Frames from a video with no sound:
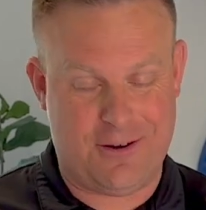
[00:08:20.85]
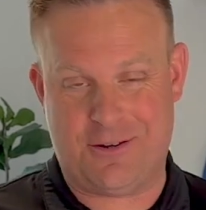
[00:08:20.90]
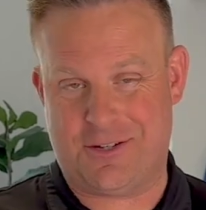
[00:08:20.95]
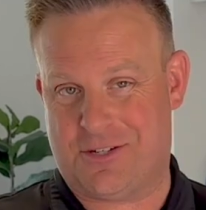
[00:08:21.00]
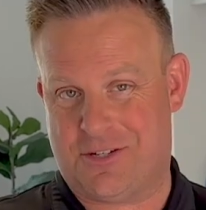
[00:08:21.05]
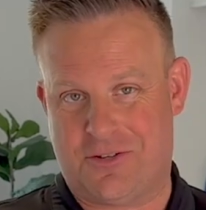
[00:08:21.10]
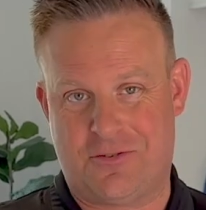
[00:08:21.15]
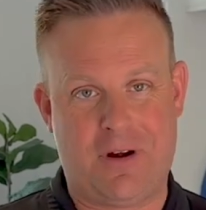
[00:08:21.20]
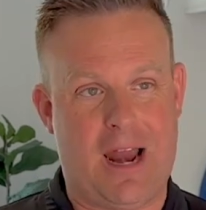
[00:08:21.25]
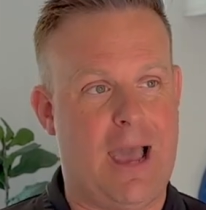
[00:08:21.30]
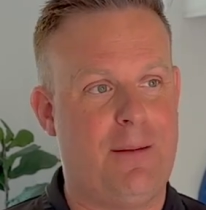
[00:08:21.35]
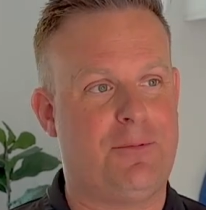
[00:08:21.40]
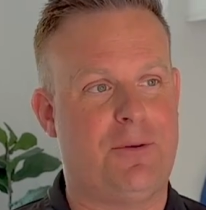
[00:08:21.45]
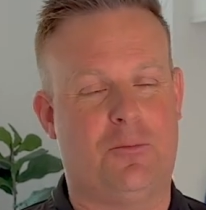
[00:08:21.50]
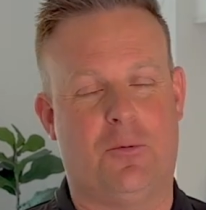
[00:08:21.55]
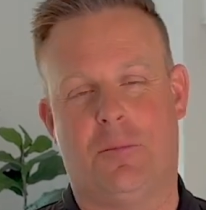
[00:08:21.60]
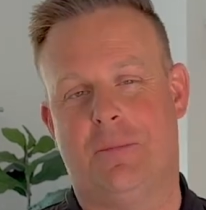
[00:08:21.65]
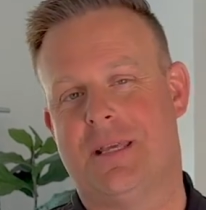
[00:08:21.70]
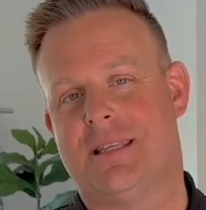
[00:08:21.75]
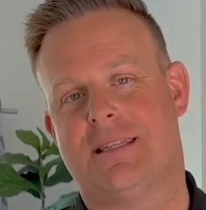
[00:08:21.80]
It's strapped.
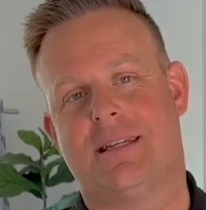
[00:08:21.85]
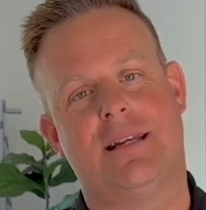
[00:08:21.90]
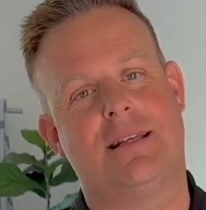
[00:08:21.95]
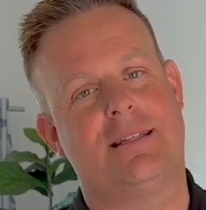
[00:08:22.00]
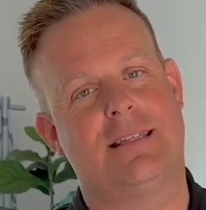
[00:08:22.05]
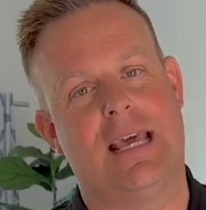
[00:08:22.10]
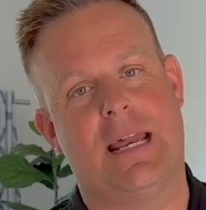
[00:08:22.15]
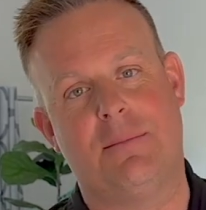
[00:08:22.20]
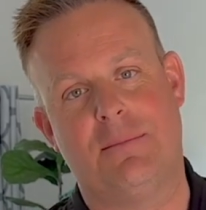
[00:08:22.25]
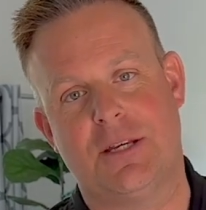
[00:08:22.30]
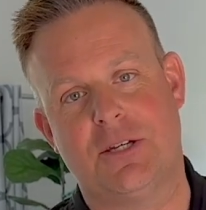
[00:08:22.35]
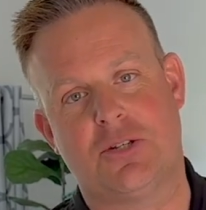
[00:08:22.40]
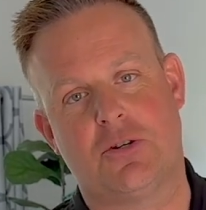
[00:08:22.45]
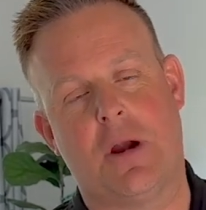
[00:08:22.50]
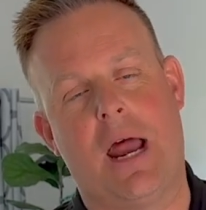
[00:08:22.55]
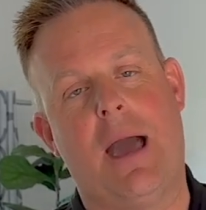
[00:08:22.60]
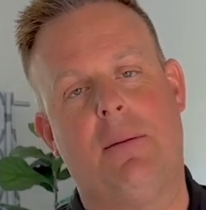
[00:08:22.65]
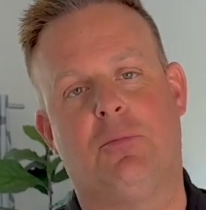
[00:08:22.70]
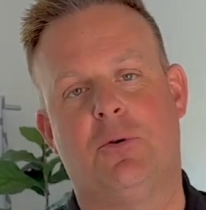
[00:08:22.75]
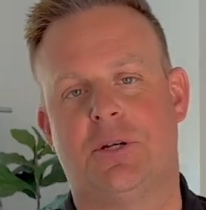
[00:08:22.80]
We're missing a sediment
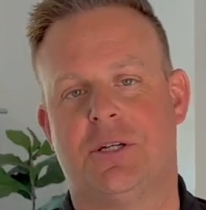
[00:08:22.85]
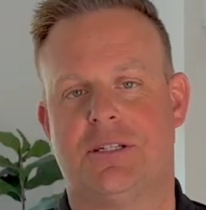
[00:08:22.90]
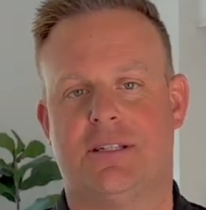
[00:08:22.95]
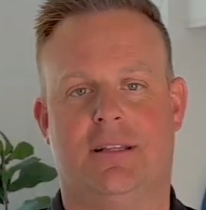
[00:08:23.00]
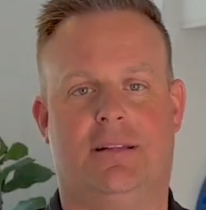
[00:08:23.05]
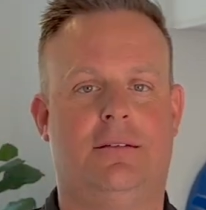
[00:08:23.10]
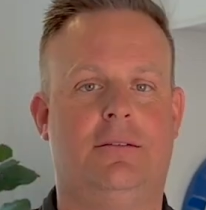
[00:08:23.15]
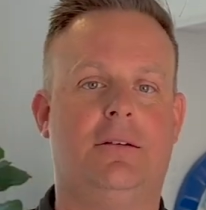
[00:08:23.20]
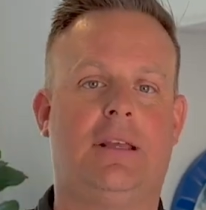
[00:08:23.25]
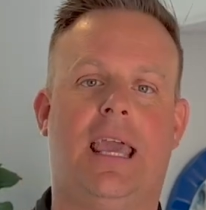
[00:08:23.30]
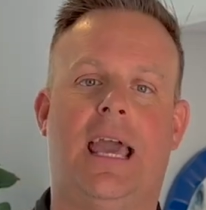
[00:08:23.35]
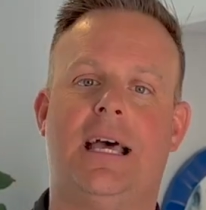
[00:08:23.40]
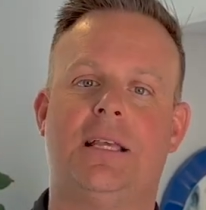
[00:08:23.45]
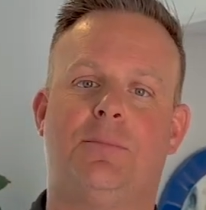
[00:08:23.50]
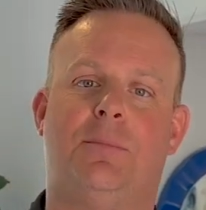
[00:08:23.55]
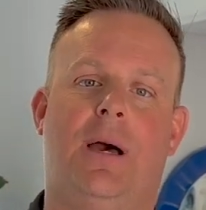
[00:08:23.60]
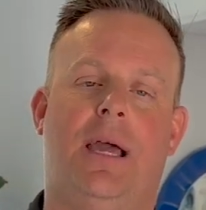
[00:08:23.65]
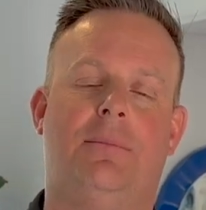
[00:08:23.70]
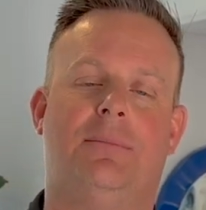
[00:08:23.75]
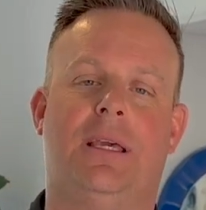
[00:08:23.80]
trap, which is a little gas
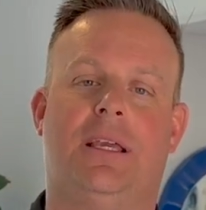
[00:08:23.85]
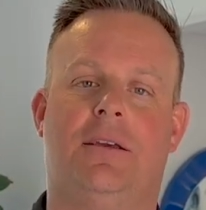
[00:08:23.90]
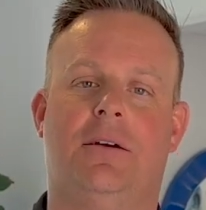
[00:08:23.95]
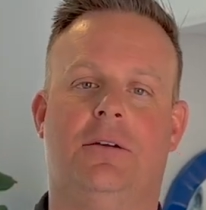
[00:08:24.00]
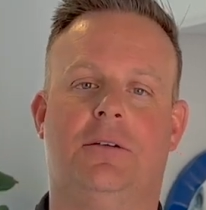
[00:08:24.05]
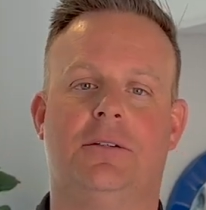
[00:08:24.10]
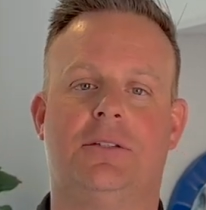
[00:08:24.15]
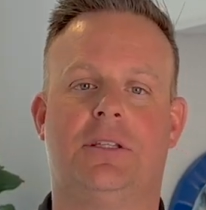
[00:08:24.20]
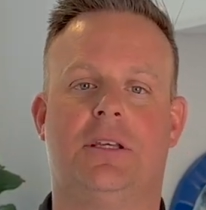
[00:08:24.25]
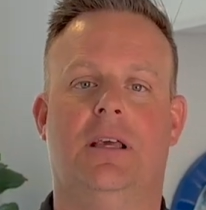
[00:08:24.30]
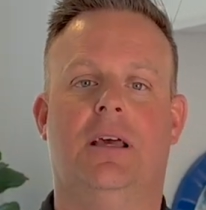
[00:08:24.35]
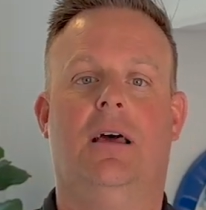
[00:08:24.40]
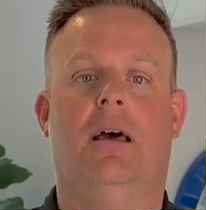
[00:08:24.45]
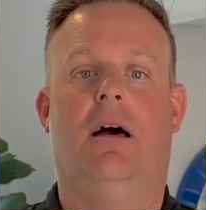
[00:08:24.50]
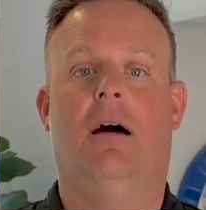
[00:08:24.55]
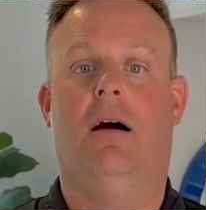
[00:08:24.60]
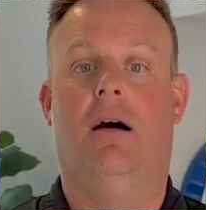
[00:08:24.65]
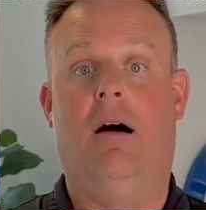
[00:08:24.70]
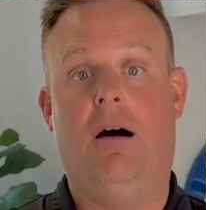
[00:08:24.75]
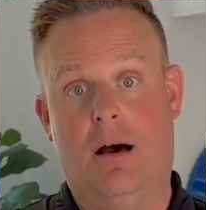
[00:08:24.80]
pipe that goes
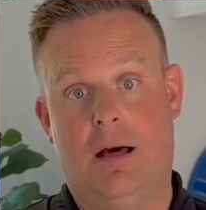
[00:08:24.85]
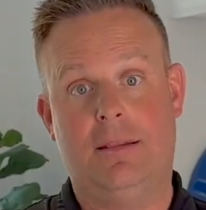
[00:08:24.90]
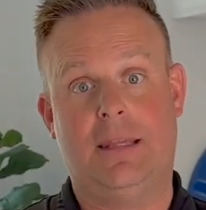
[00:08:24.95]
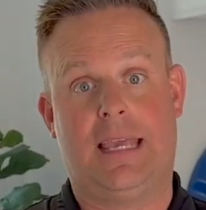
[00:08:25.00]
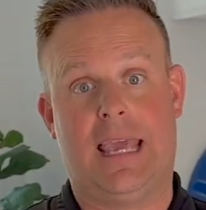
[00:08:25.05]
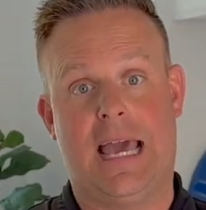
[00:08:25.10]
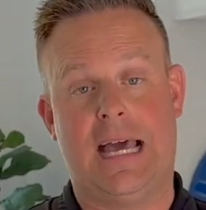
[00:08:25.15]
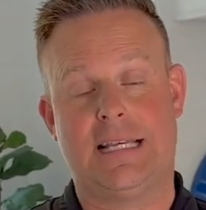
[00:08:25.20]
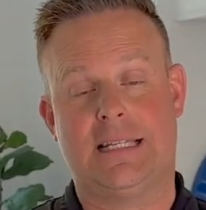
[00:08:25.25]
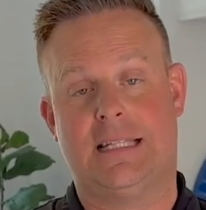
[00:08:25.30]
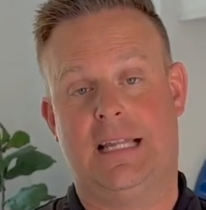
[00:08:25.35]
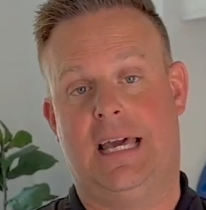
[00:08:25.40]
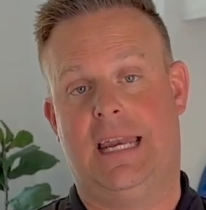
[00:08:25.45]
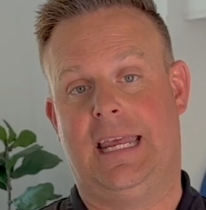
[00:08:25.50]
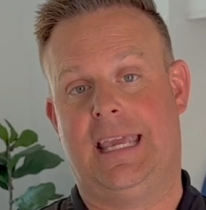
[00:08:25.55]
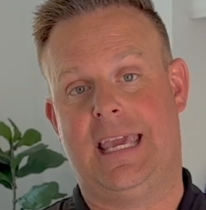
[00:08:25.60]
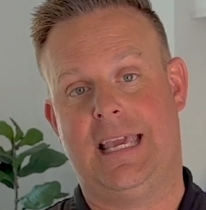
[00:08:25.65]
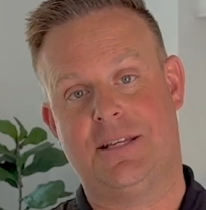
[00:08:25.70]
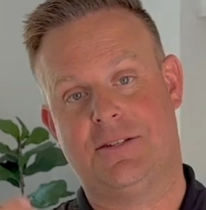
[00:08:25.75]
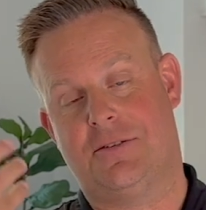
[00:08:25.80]
on the gas line
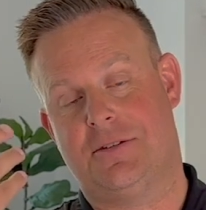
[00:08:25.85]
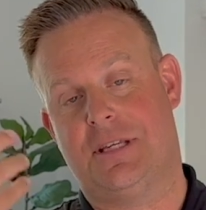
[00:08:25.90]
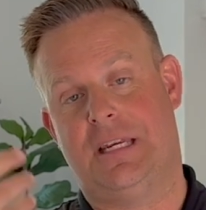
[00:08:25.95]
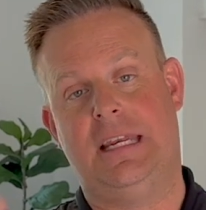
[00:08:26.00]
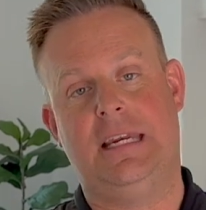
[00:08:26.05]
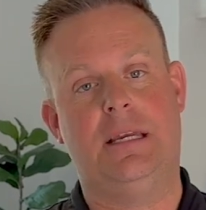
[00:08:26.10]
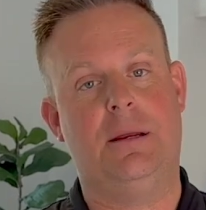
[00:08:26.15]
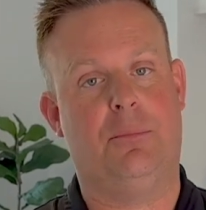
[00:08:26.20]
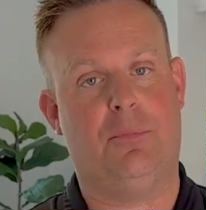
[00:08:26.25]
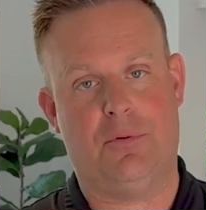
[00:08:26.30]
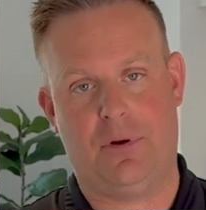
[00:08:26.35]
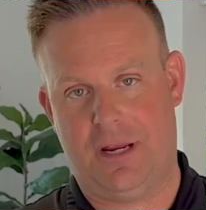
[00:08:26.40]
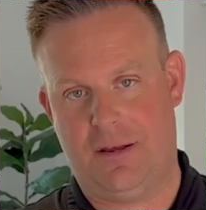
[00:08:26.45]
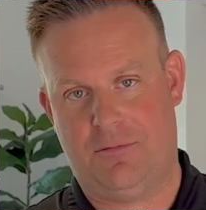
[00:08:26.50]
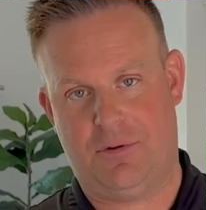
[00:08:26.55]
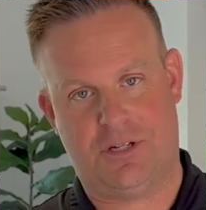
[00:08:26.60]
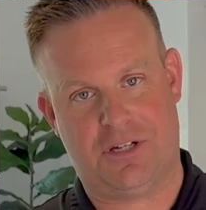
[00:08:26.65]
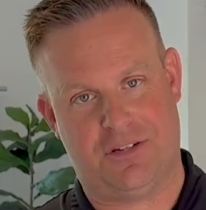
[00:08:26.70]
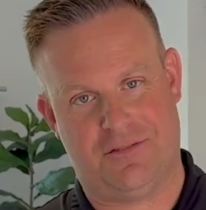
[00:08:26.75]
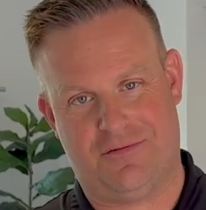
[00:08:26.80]
in case there's any debris,
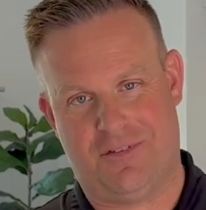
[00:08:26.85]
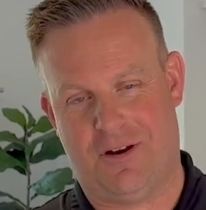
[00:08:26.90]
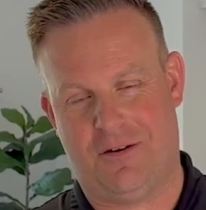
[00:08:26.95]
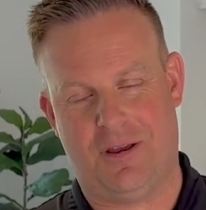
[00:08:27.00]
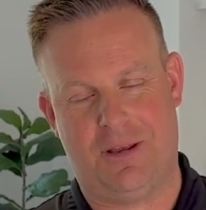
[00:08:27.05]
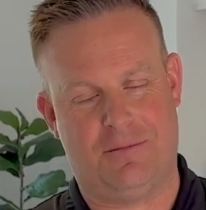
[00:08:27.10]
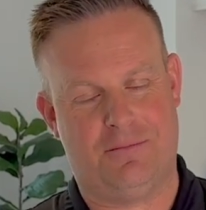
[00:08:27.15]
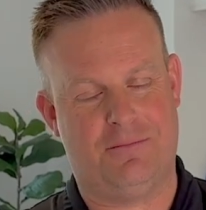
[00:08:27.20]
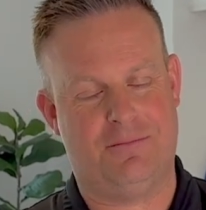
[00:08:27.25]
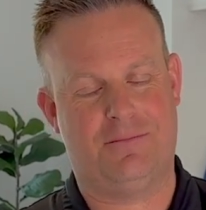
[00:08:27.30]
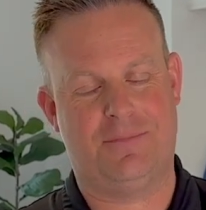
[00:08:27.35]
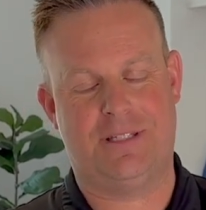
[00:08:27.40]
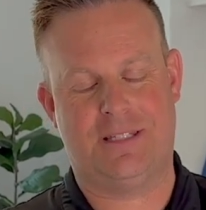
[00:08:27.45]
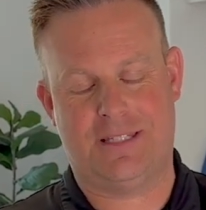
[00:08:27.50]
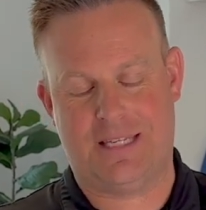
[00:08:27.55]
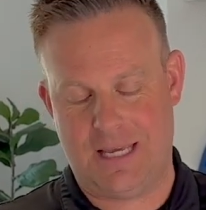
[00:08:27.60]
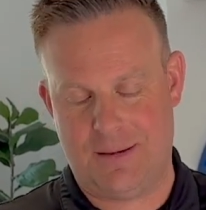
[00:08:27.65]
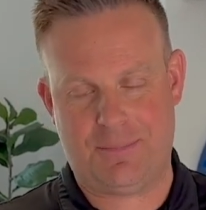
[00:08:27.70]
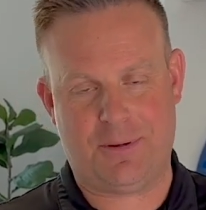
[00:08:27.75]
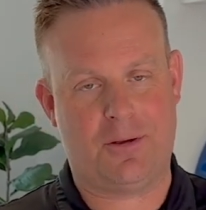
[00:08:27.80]
which is very
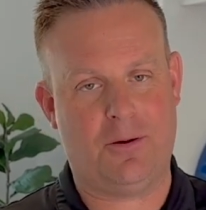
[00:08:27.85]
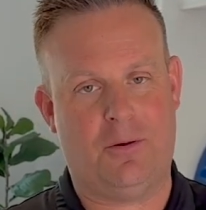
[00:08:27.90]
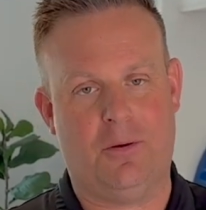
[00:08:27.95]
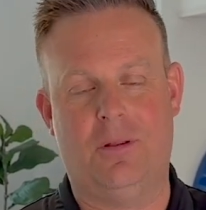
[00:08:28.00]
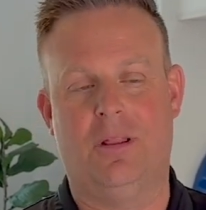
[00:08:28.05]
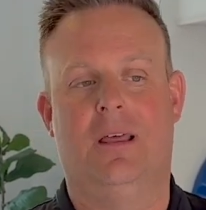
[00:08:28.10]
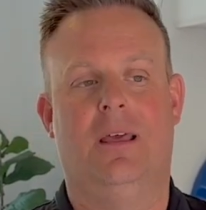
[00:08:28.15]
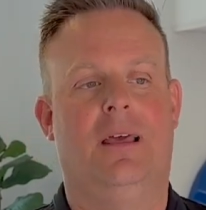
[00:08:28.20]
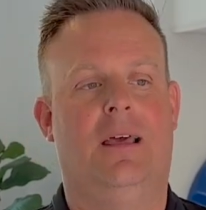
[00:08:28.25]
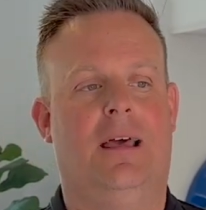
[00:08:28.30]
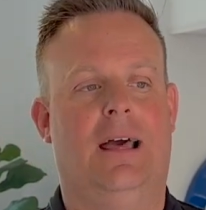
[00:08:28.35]
typical.